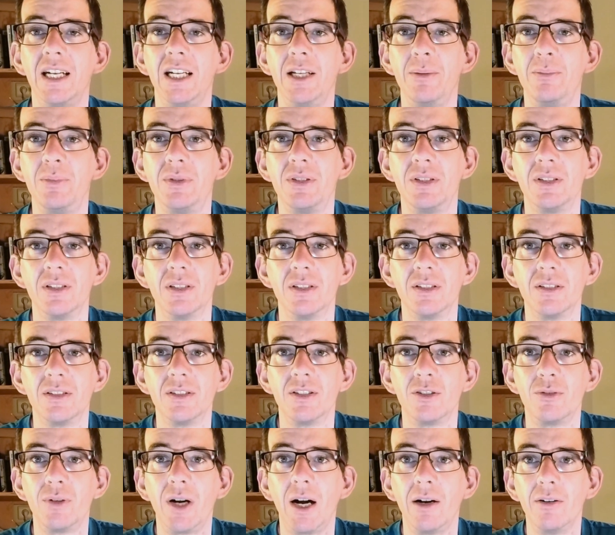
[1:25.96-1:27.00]
lips
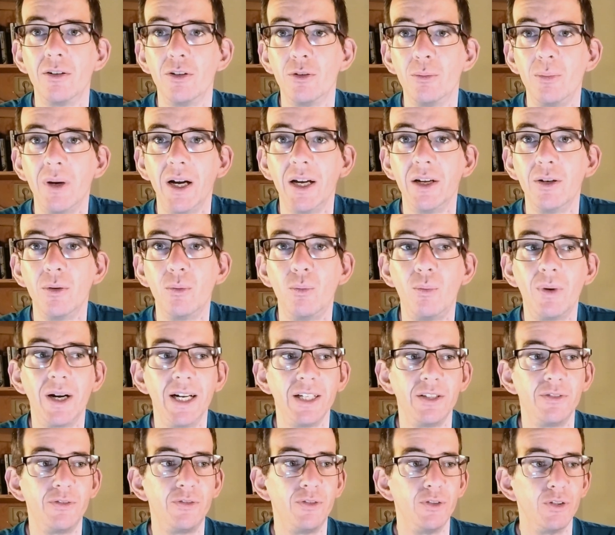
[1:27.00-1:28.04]
surrounded by
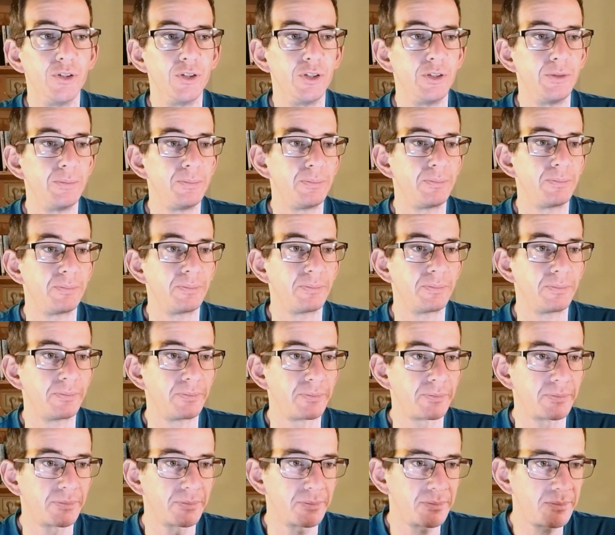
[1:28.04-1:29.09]
white fur.
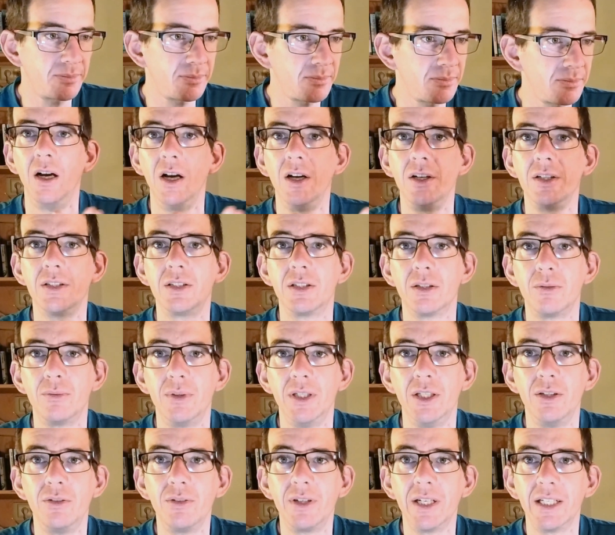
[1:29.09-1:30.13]
Also, when
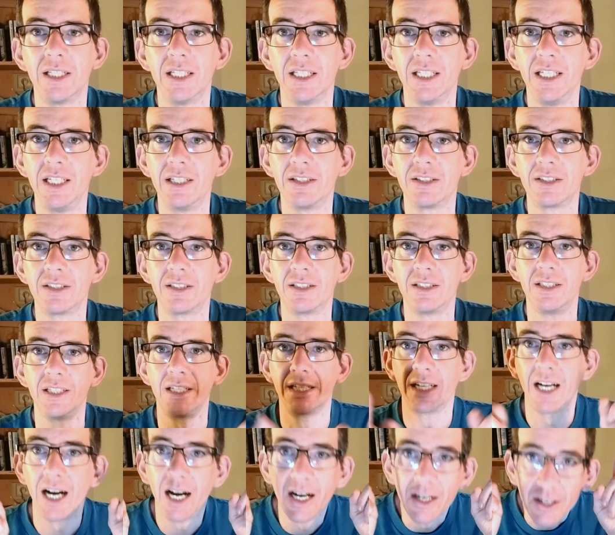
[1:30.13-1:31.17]
you look at the ears, they're
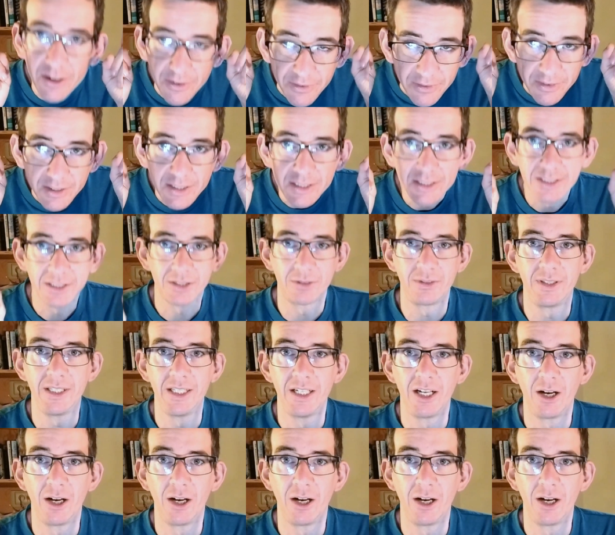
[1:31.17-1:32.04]
kind of straight